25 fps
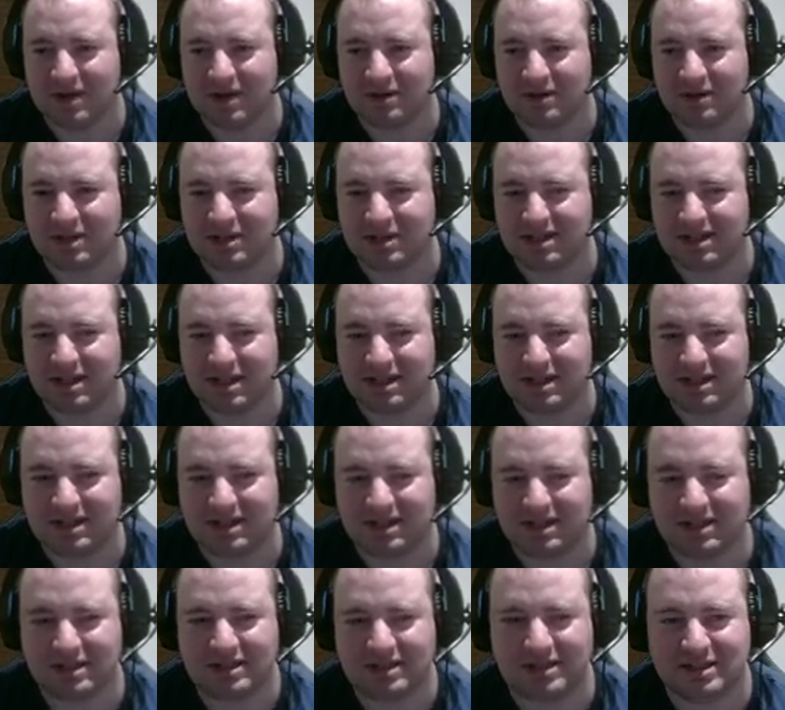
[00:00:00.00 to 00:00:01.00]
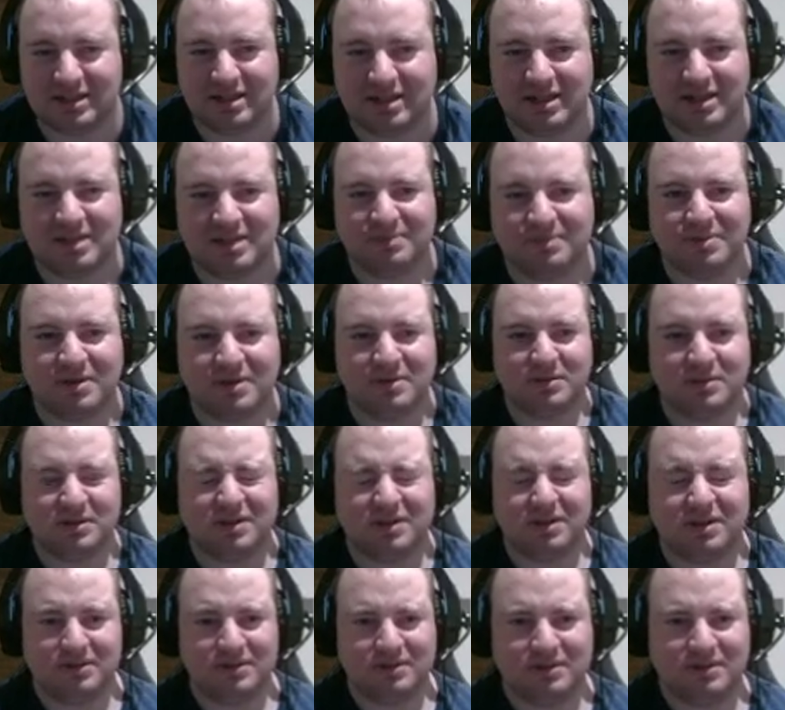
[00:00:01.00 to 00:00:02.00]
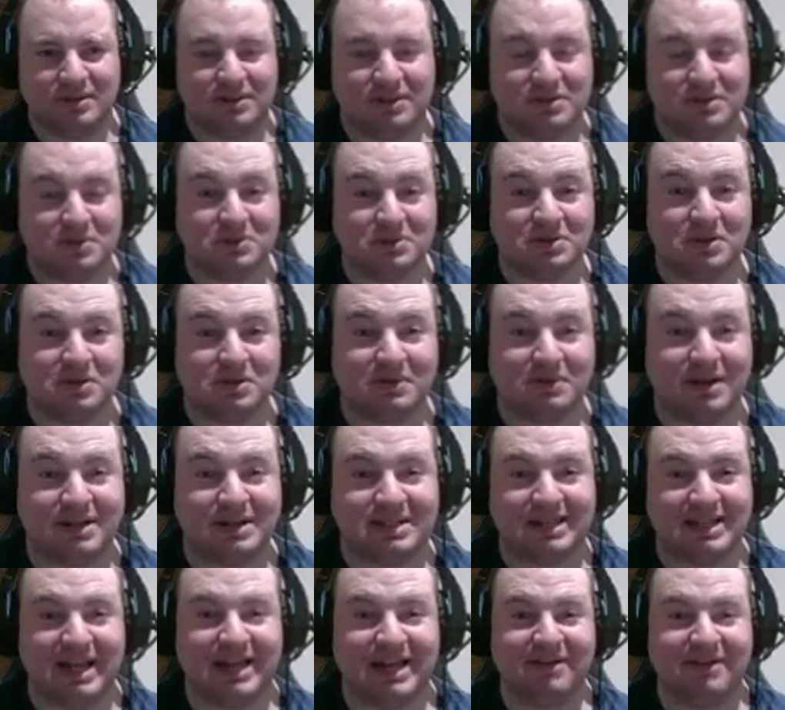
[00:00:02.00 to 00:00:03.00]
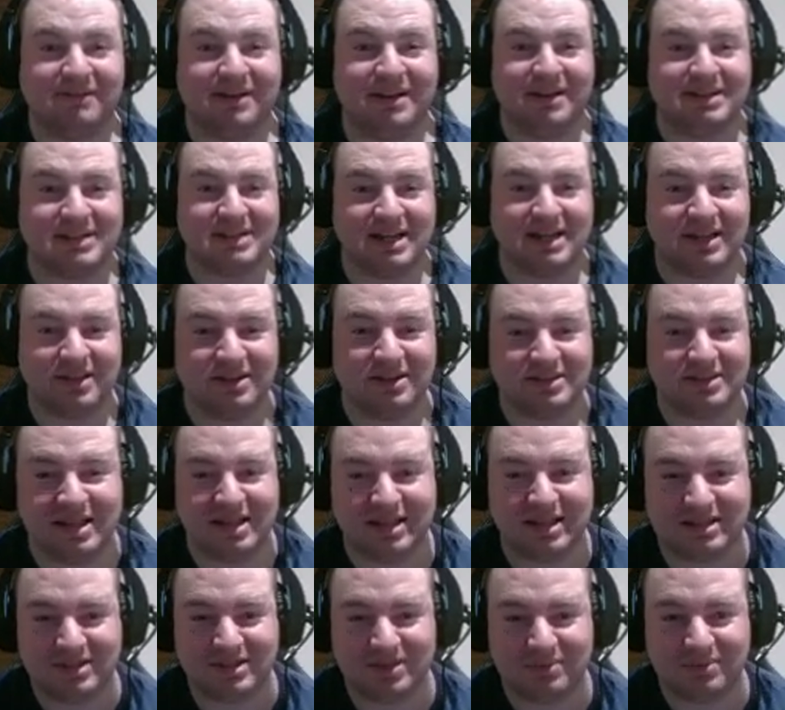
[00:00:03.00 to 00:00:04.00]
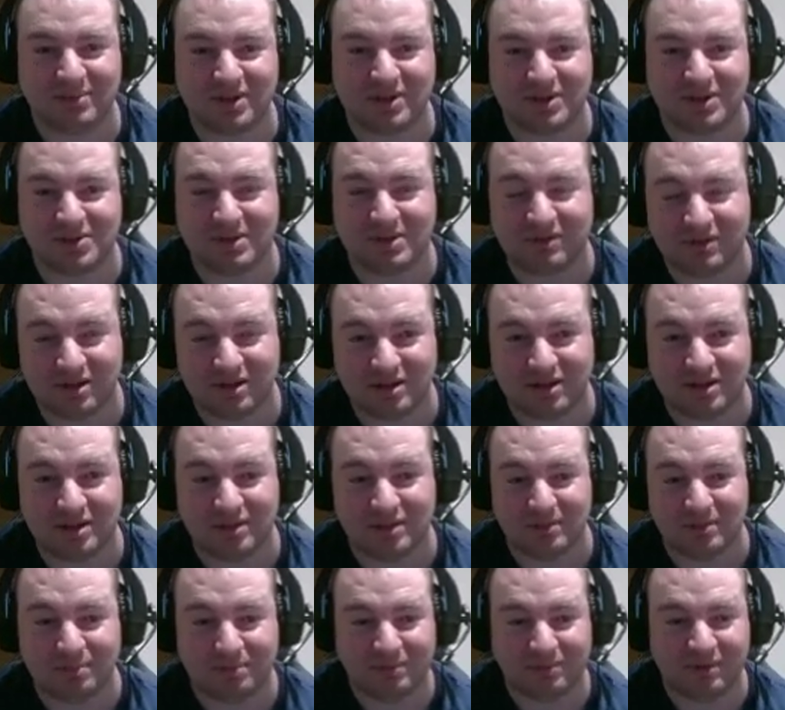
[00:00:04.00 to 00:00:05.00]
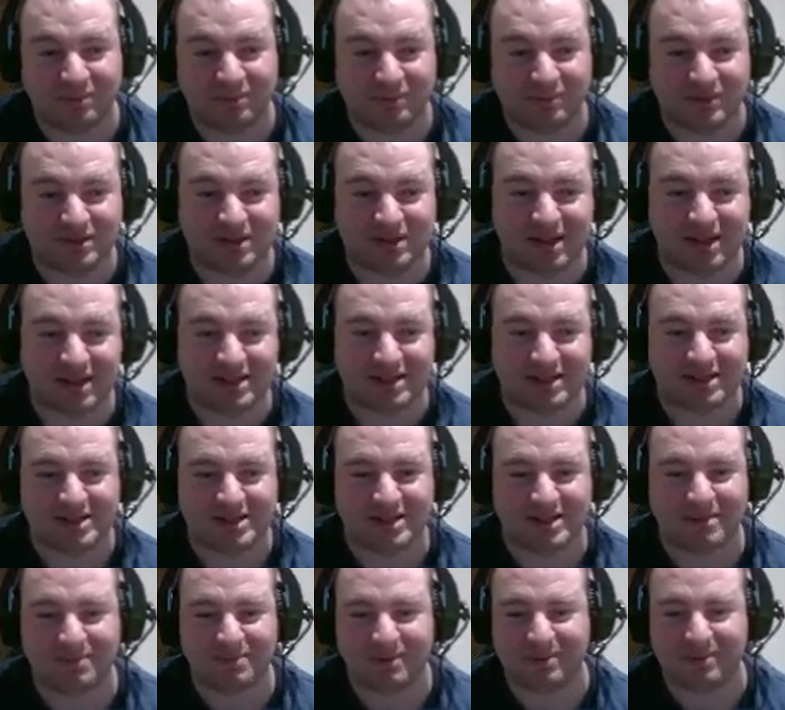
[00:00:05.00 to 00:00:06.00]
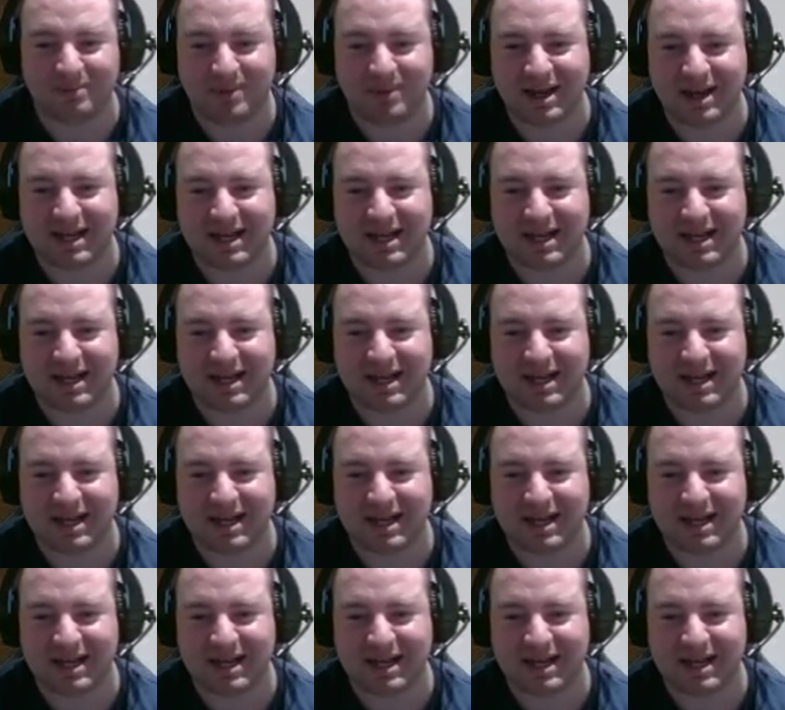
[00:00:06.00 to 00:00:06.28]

TNTs to explode. It's also quite scary, the second section, because you have to be precise at jumping back